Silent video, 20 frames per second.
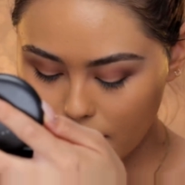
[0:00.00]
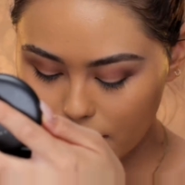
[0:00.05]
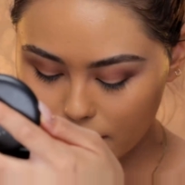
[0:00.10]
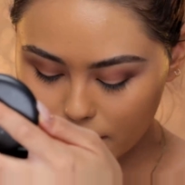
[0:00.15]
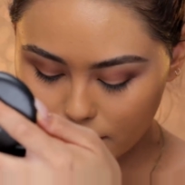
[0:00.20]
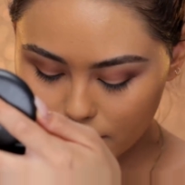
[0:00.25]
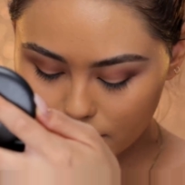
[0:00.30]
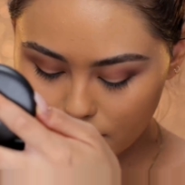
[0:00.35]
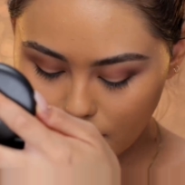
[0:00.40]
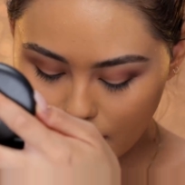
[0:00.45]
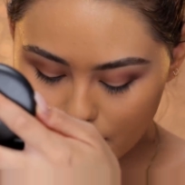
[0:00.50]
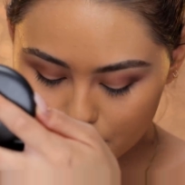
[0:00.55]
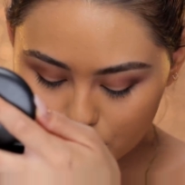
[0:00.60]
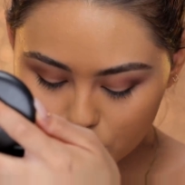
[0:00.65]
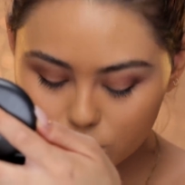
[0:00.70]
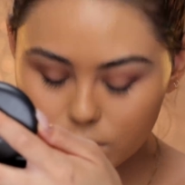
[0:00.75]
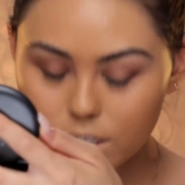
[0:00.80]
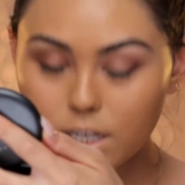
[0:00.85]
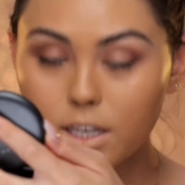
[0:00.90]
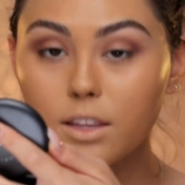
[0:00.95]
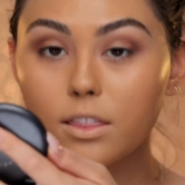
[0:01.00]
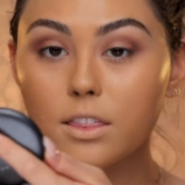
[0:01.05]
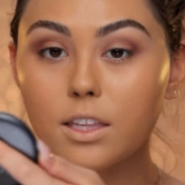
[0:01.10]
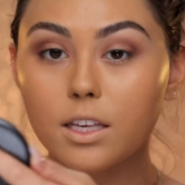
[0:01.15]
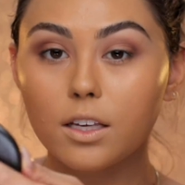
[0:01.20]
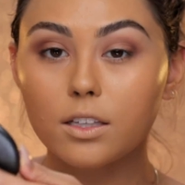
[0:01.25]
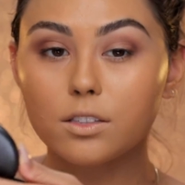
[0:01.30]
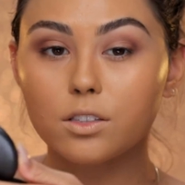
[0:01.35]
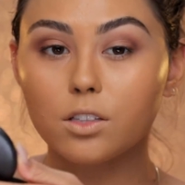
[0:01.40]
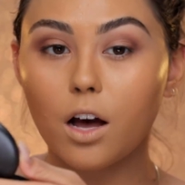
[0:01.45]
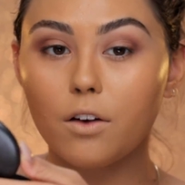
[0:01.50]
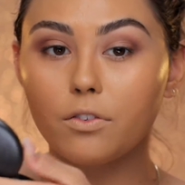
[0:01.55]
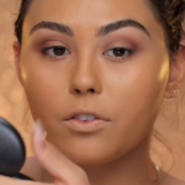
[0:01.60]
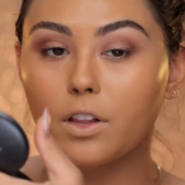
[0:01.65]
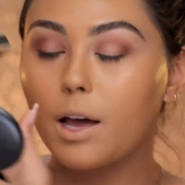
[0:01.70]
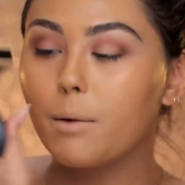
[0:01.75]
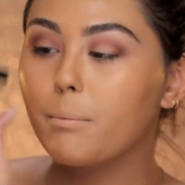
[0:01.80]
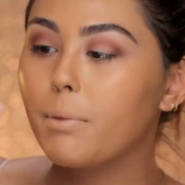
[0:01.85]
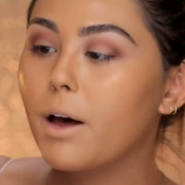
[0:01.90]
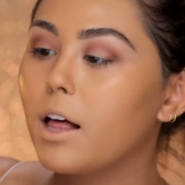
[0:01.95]
And I'm using the Soft
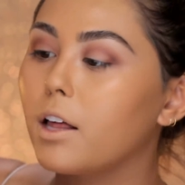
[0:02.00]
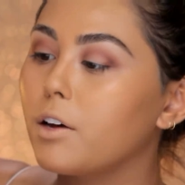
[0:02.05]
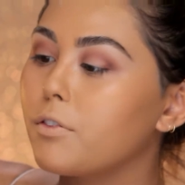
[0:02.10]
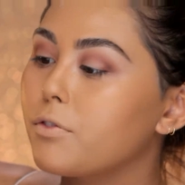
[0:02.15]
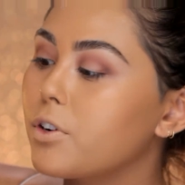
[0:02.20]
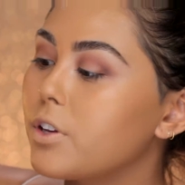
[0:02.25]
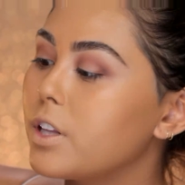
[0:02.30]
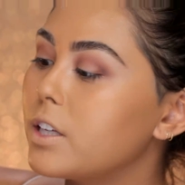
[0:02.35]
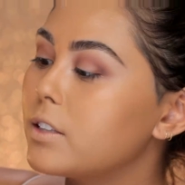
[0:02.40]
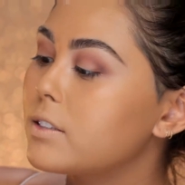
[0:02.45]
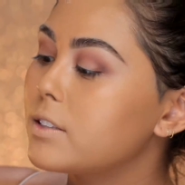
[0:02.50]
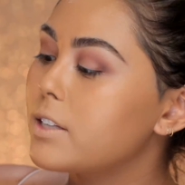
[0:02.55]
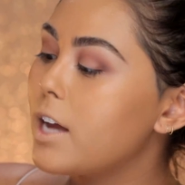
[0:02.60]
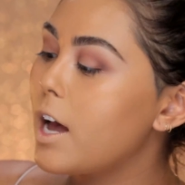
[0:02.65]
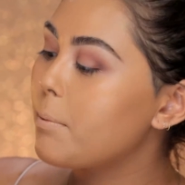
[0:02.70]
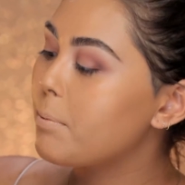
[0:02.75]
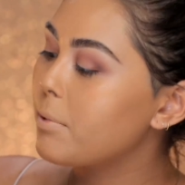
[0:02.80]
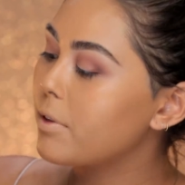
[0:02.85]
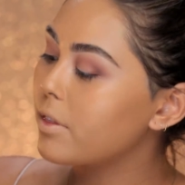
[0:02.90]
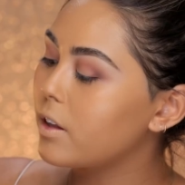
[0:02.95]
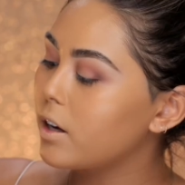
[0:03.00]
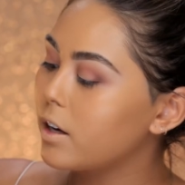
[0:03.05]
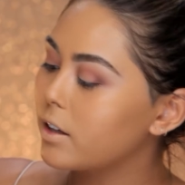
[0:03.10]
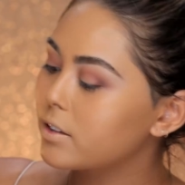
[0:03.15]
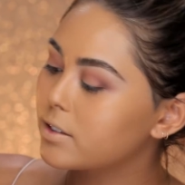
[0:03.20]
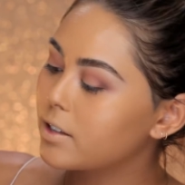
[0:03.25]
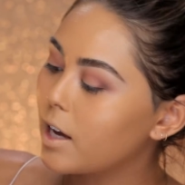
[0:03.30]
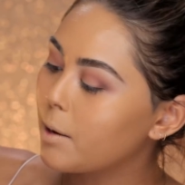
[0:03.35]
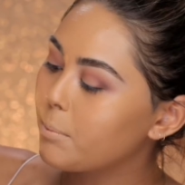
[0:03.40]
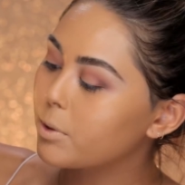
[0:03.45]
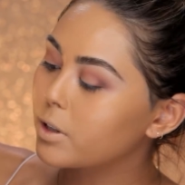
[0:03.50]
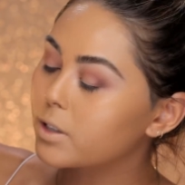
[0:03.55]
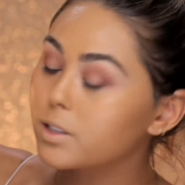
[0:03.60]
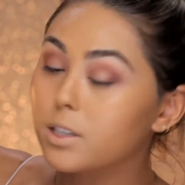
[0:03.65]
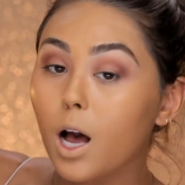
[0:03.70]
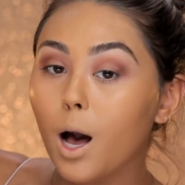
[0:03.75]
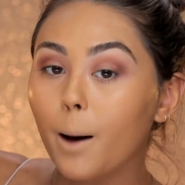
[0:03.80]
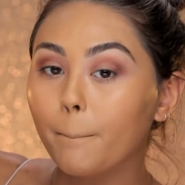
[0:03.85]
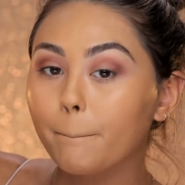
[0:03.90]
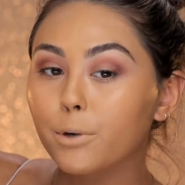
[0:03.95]
Glam palette for this step, the Cyprus
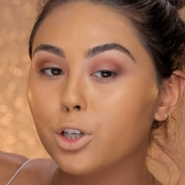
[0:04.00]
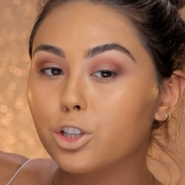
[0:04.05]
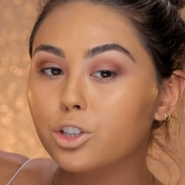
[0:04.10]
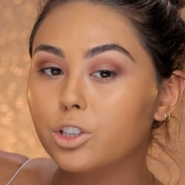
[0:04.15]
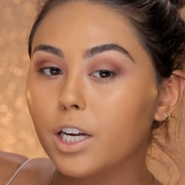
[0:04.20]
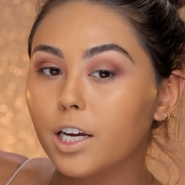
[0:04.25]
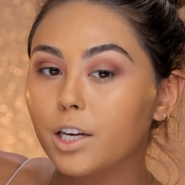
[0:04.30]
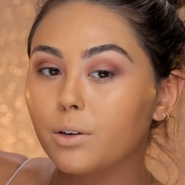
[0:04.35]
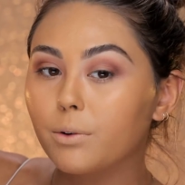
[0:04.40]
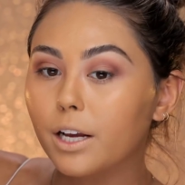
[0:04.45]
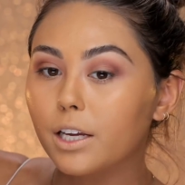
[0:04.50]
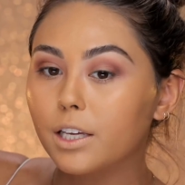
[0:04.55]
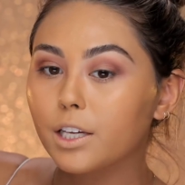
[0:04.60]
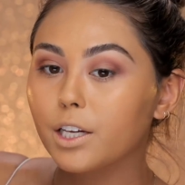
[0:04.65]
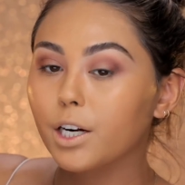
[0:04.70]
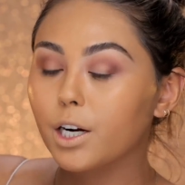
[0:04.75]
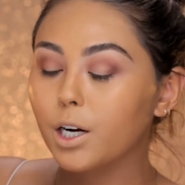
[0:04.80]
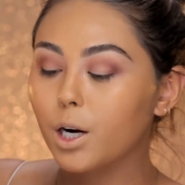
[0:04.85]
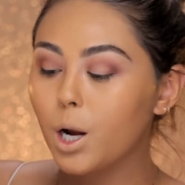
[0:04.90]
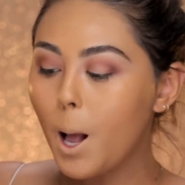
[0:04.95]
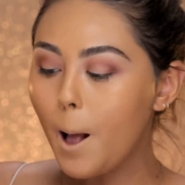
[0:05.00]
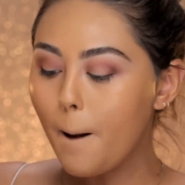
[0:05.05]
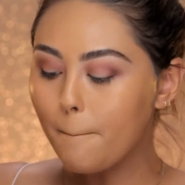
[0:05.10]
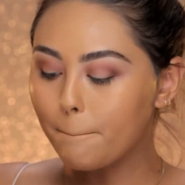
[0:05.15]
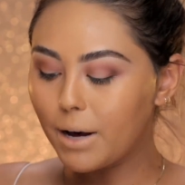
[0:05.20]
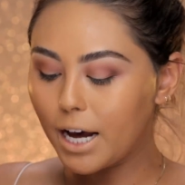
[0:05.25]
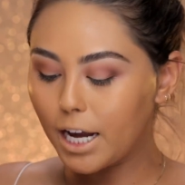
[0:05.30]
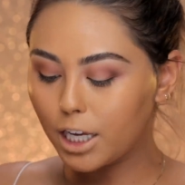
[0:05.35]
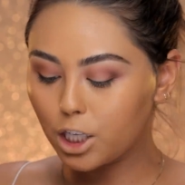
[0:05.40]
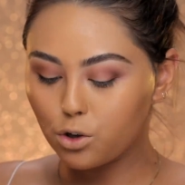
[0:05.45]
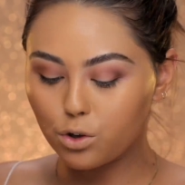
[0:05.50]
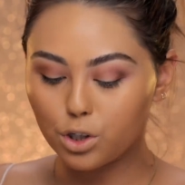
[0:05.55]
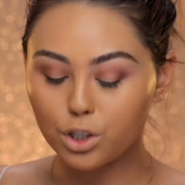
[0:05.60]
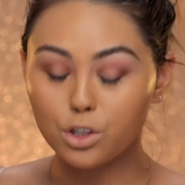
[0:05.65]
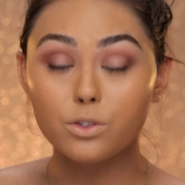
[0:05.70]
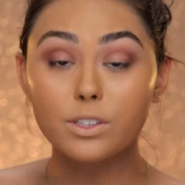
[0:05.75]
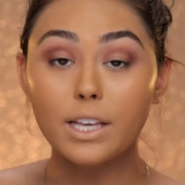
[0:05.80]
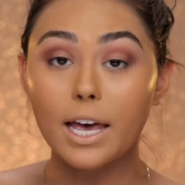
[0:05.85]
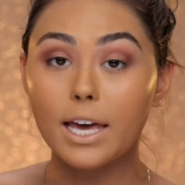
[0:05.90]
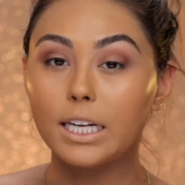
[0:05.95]
Umber shade right here, but you could
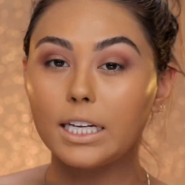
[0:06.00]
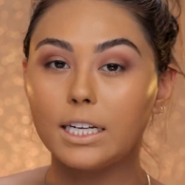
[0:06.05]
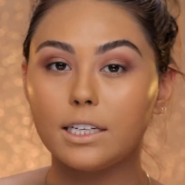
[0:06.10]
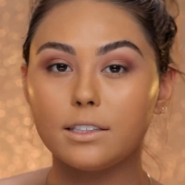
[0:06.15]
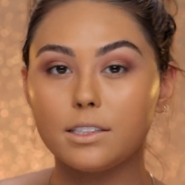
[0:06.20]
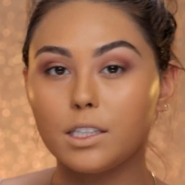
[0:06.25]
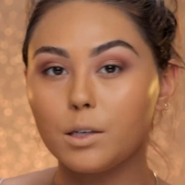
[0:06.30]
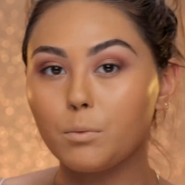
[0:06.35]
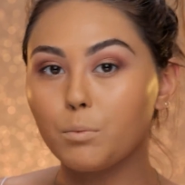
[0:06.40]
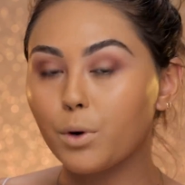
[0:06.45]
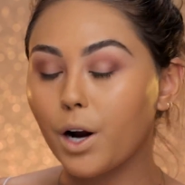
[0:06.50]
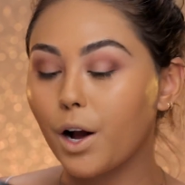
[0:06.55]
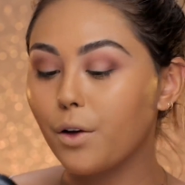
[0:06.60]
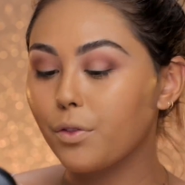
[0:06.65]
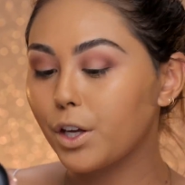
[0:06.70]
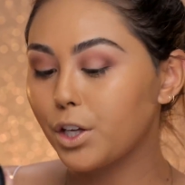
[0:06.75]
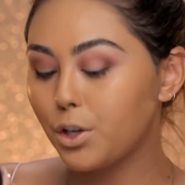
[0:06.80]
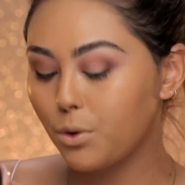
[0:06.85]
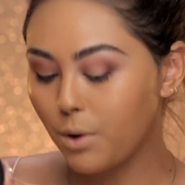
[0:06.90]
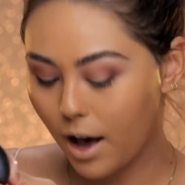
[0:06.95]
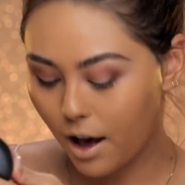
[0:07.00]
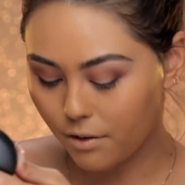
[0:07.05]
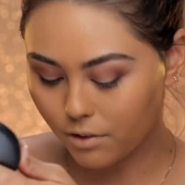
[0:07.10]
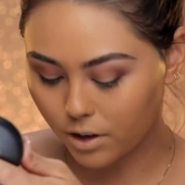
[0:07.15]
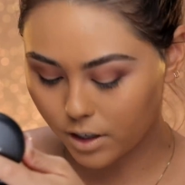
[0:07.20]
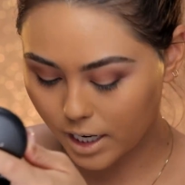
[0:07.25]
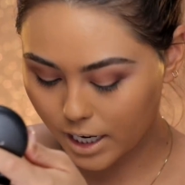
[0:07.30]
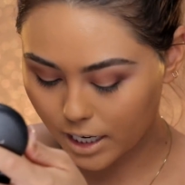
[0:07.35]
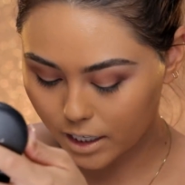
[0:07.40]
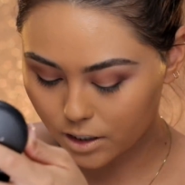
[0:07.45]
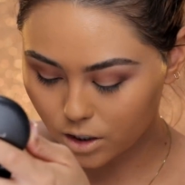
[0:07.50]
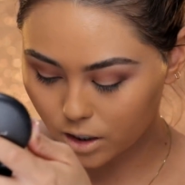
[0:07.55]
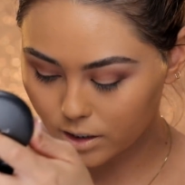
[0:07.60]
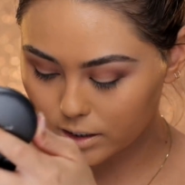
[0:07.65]
use any deep brown that you have on hand,